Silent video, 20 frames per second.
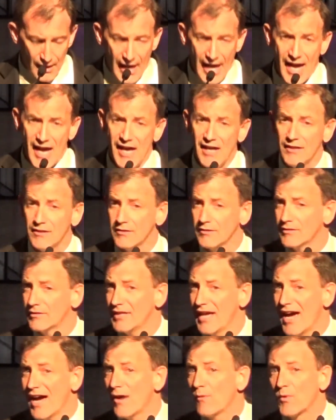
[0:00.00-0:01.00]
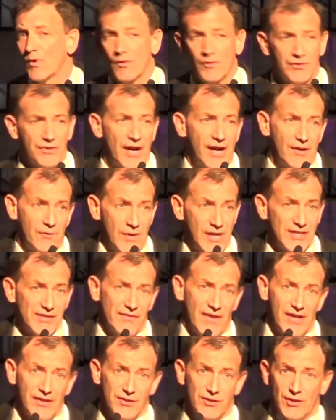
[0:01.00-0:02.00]
And yeah, we were trying to
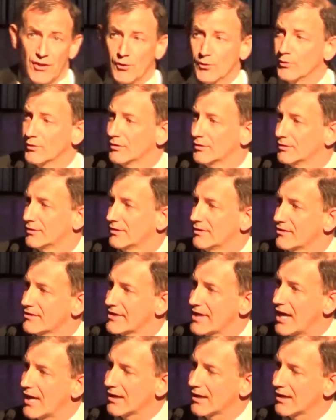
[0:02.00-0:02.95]
raise funds too. but